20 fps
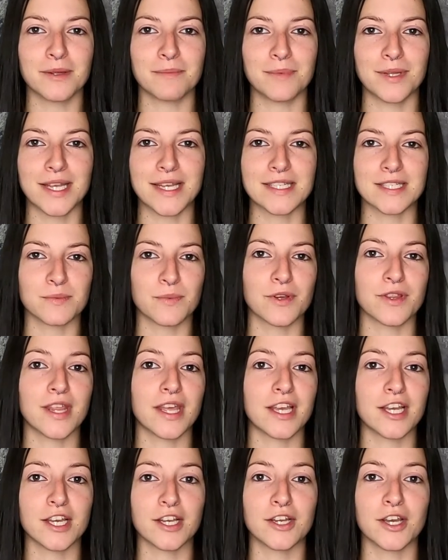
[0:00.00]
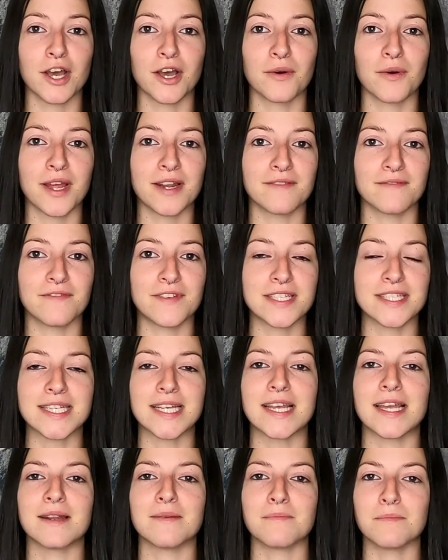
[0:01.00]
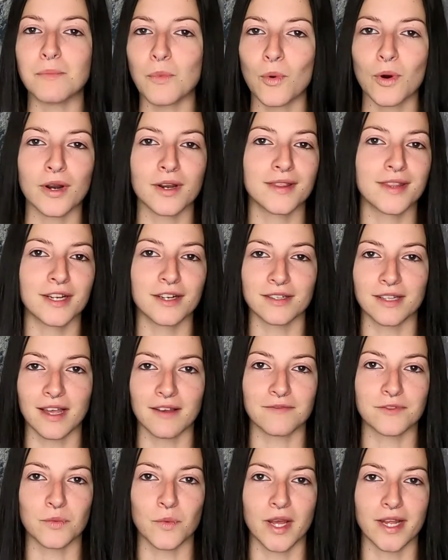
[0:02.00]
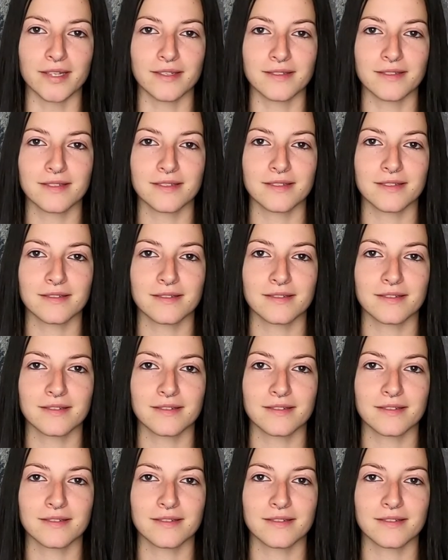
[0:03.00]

a place where they could go and visit and mourn their loved ones.